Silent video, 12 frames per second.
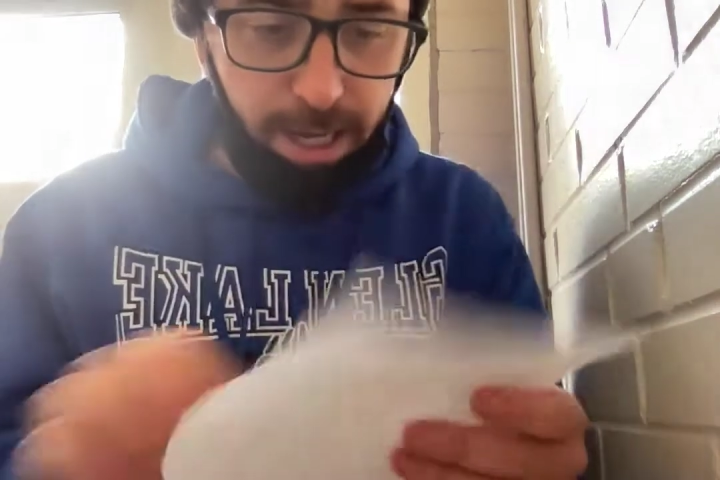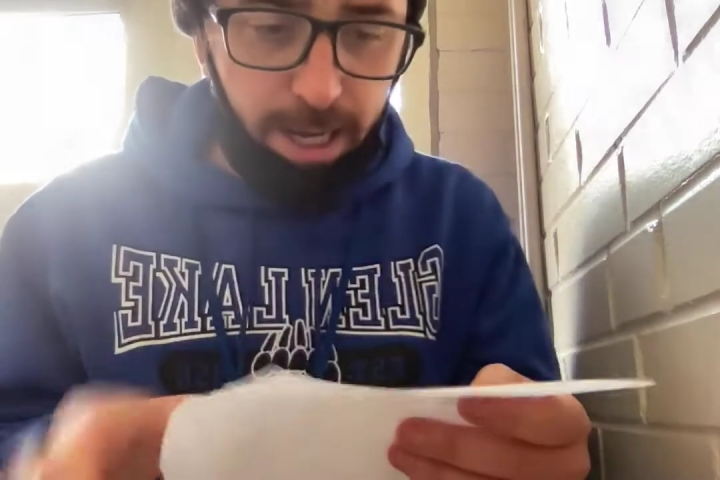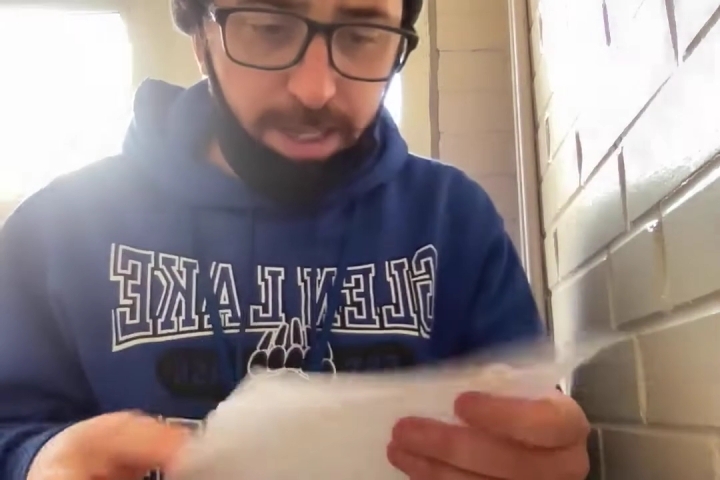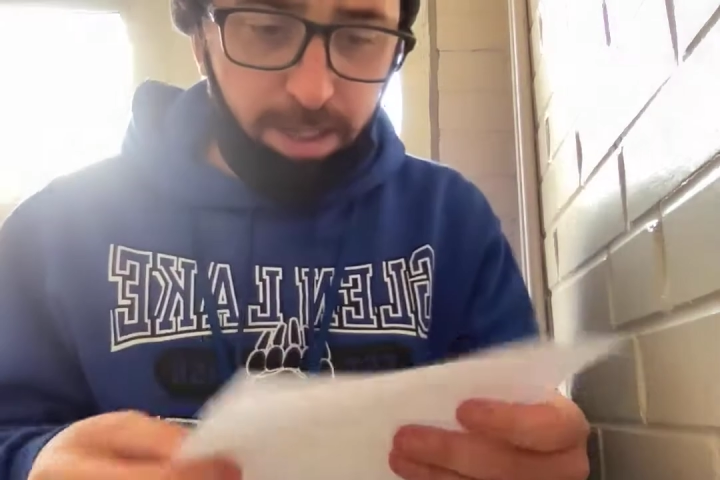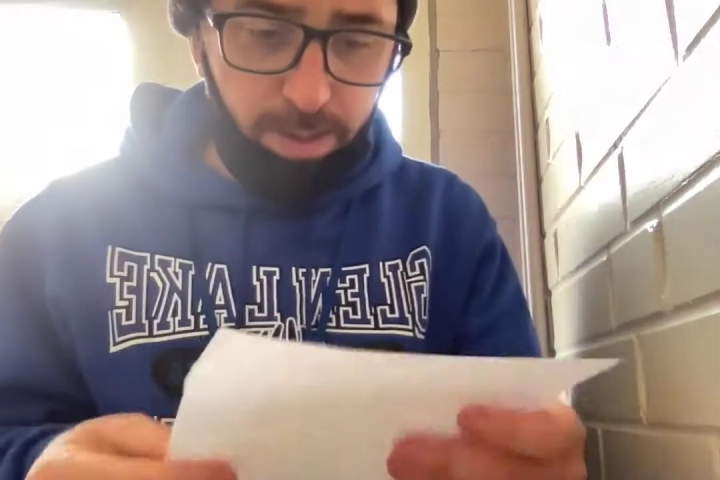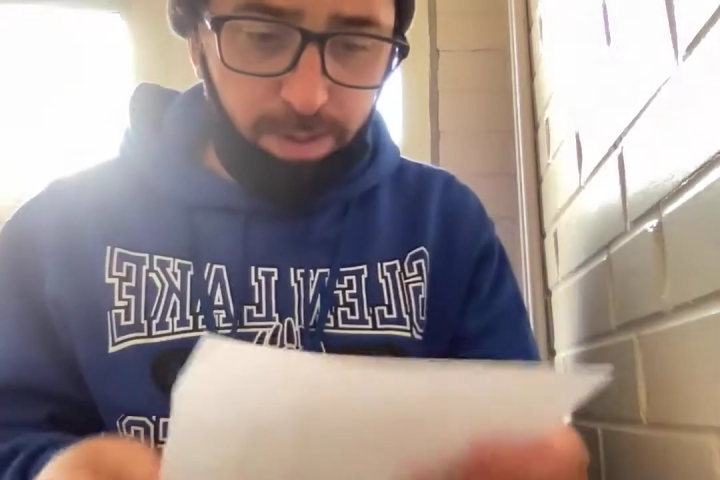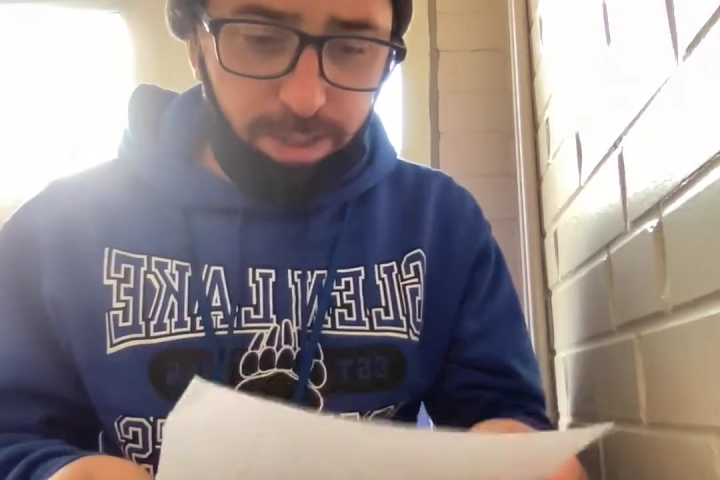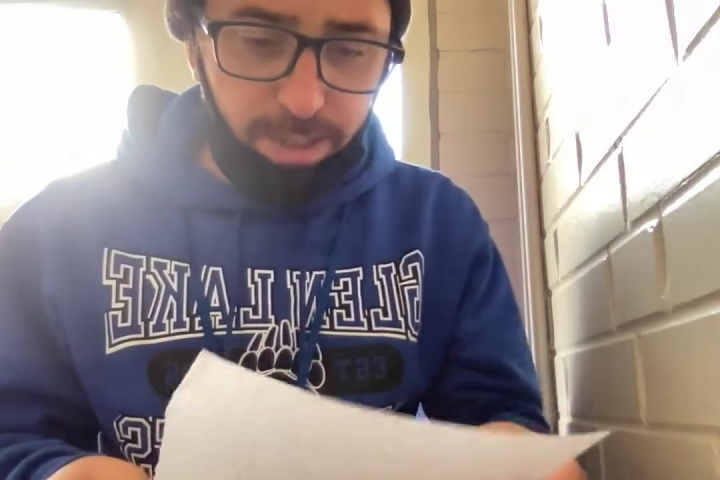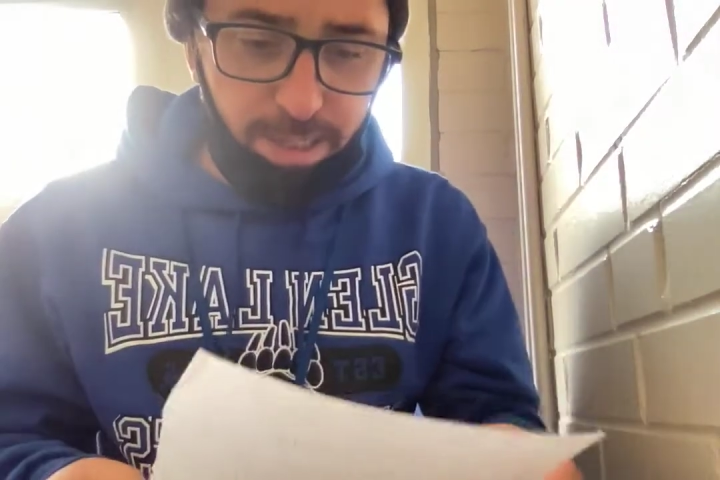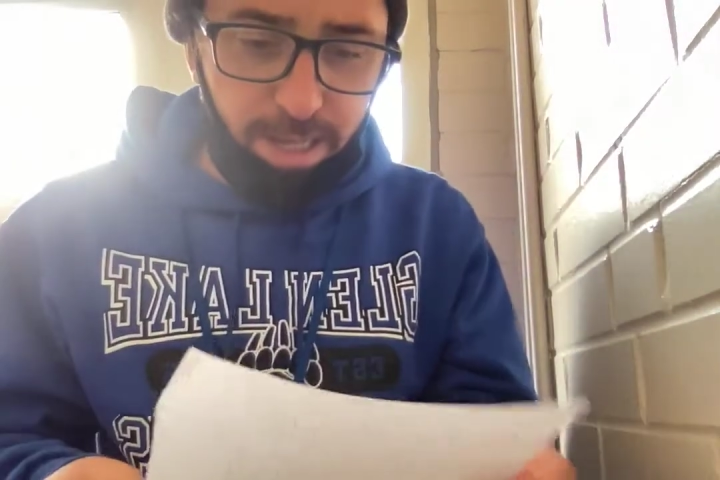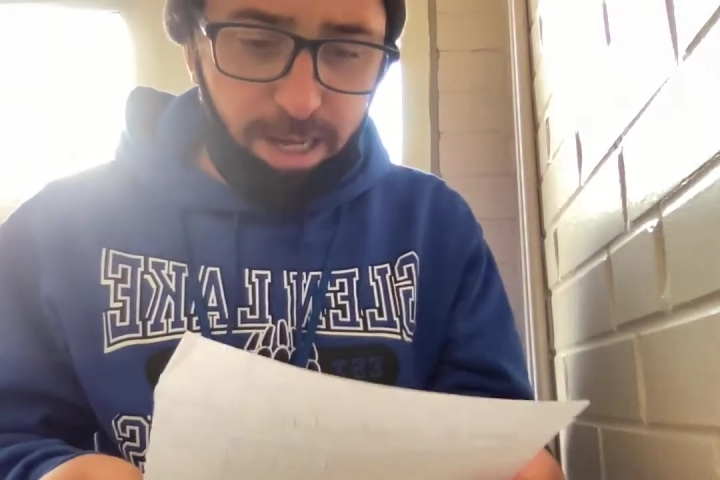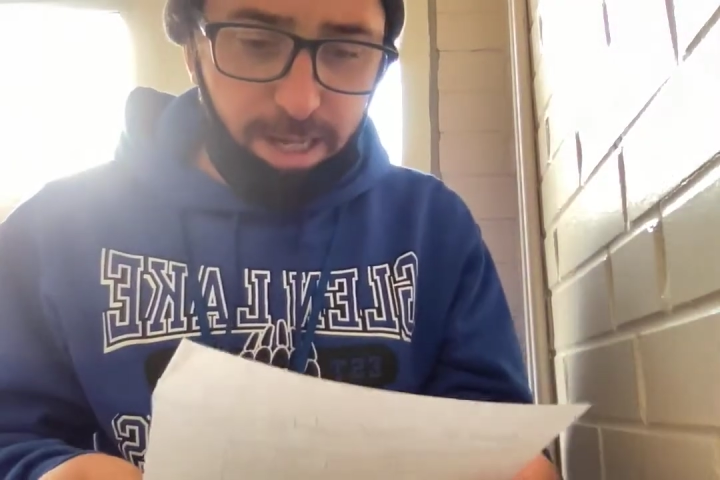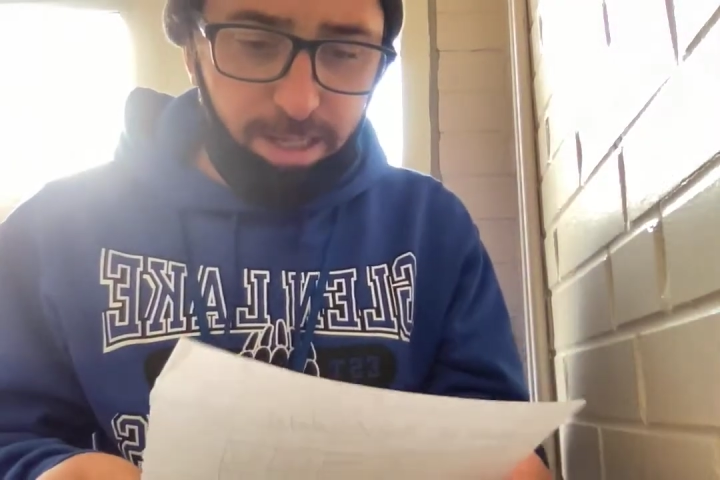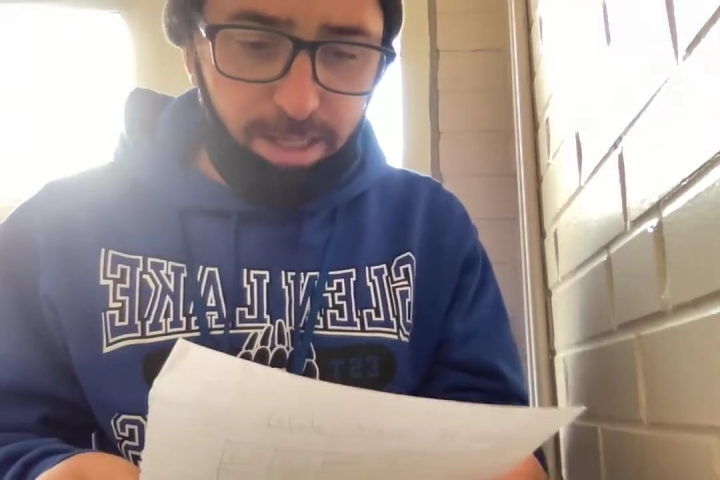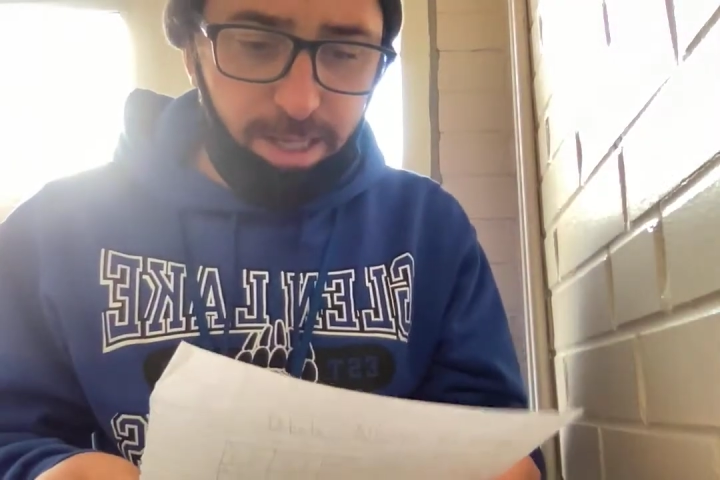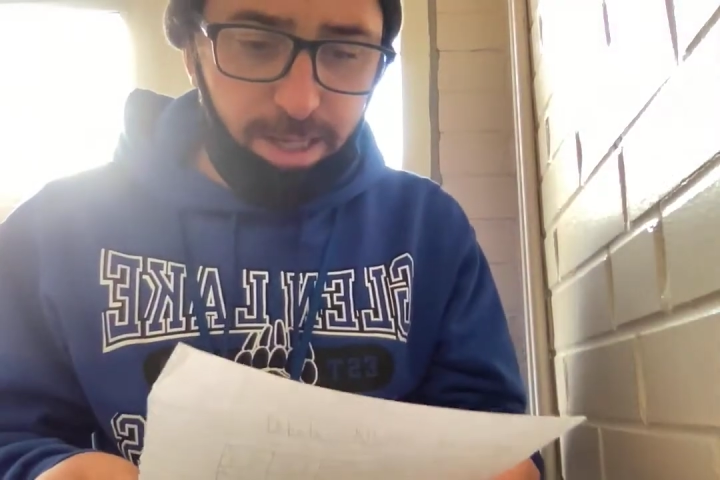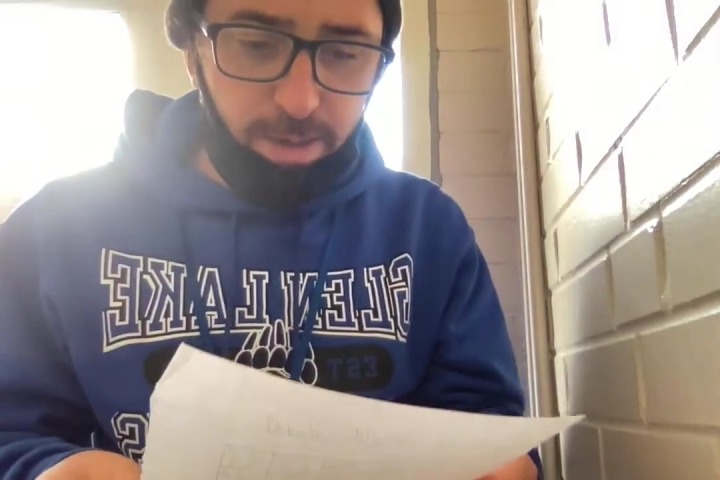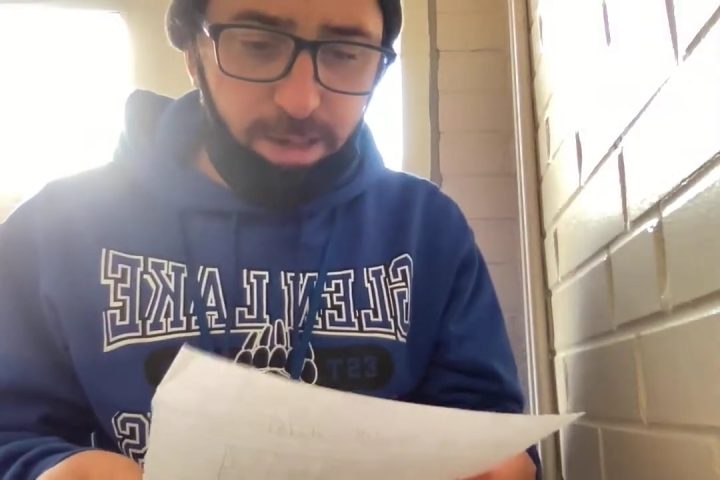I noticed that
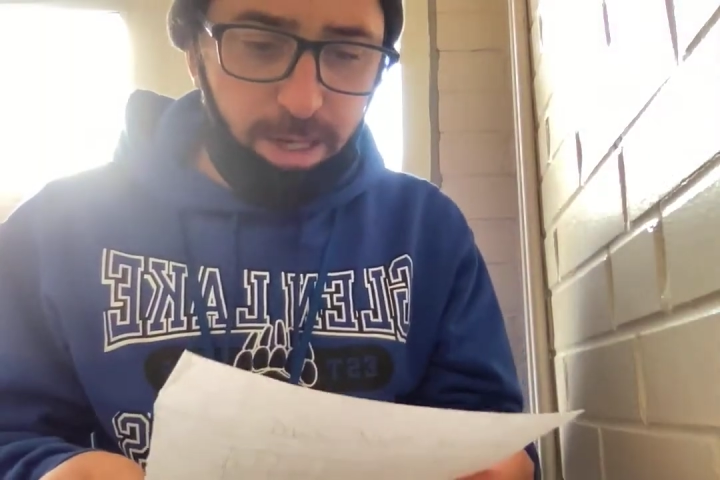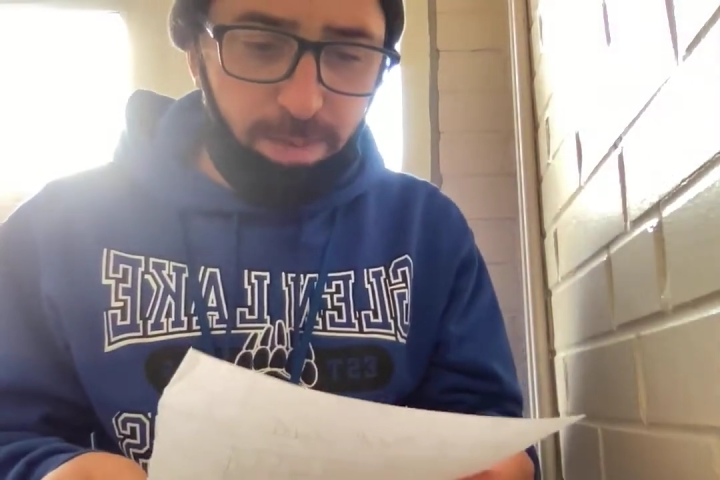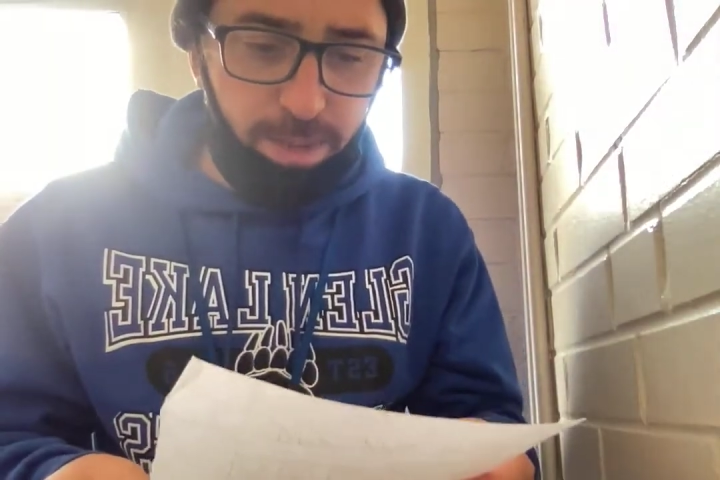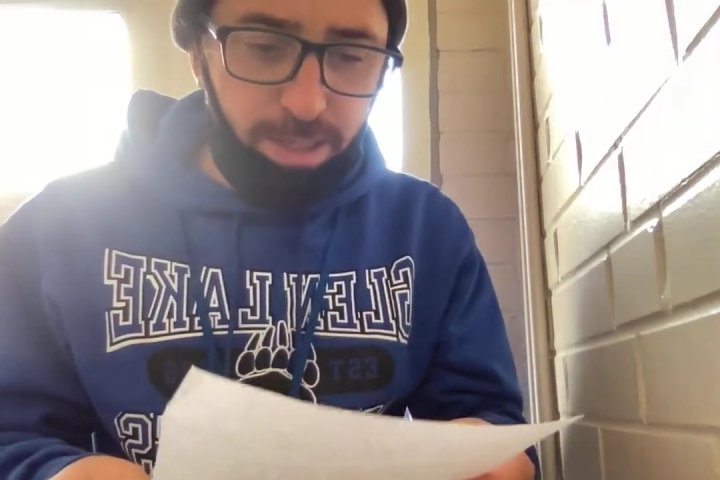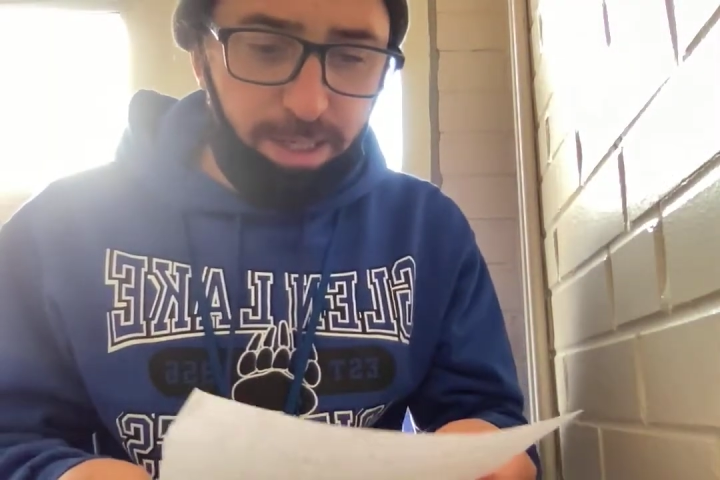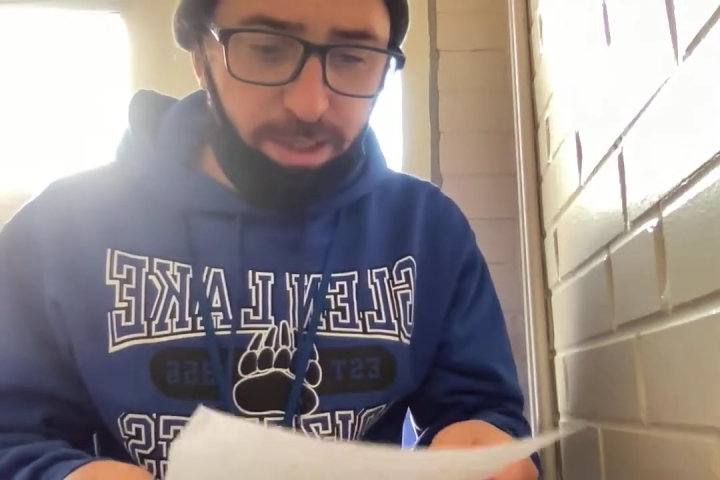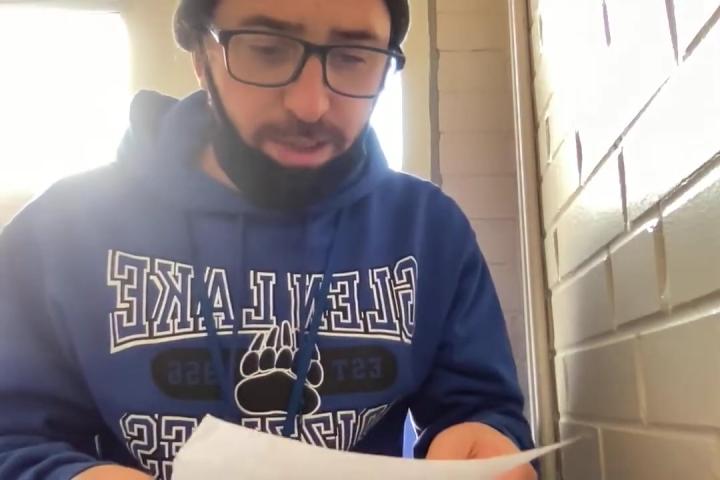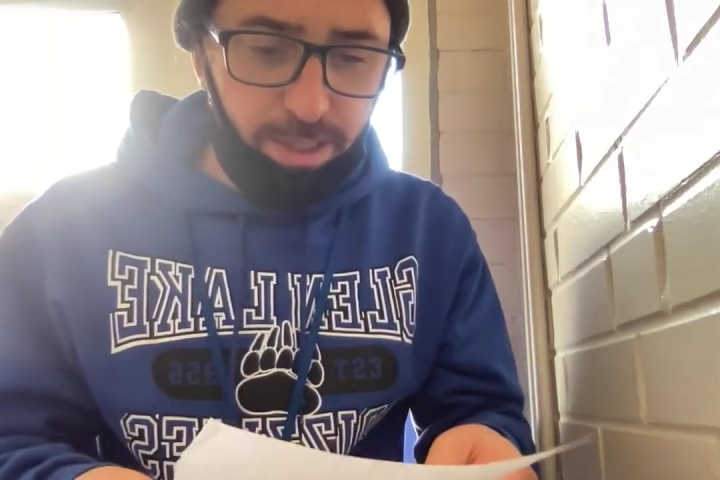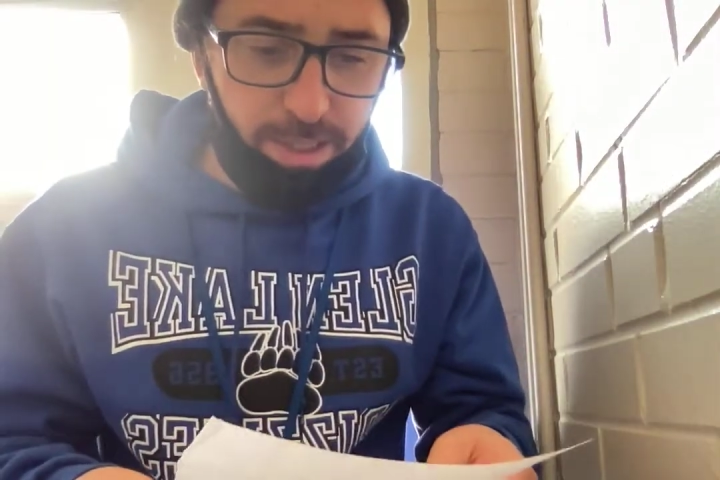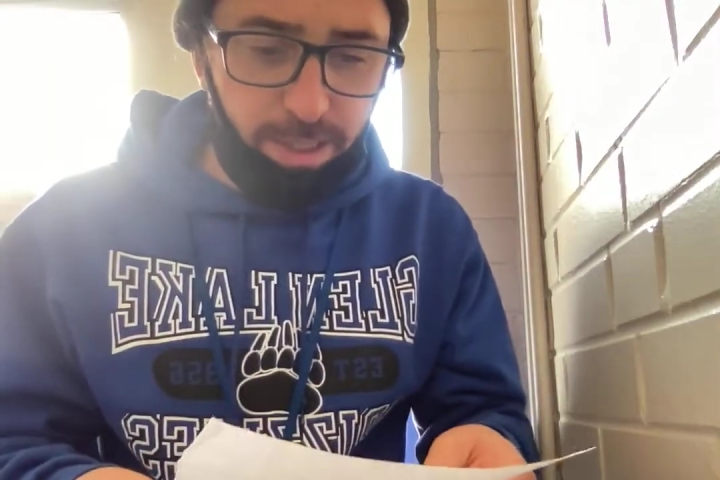letter combination